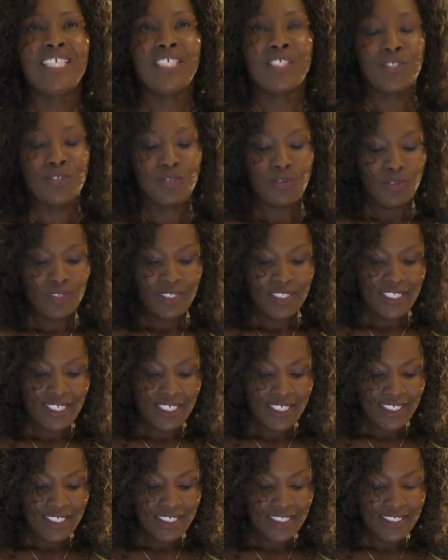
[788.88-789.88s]
so
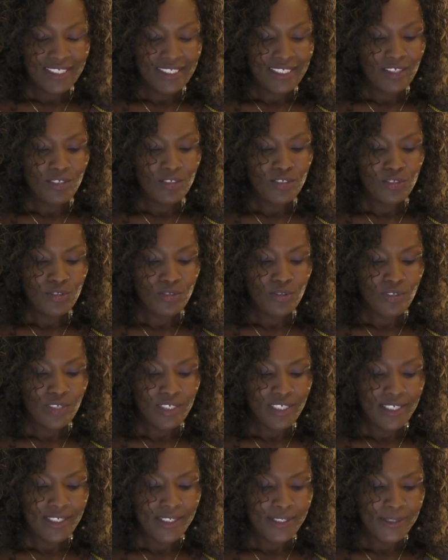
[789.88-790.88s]
there is also
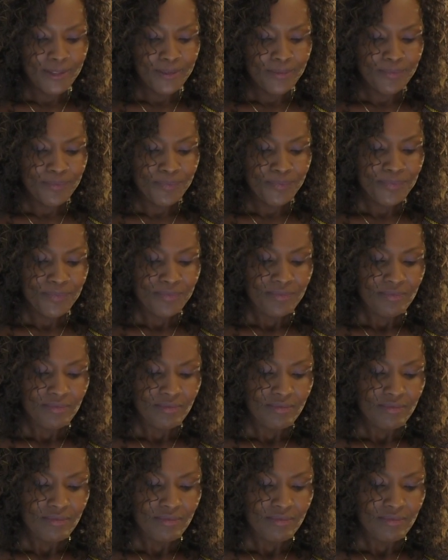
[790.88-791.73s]
um,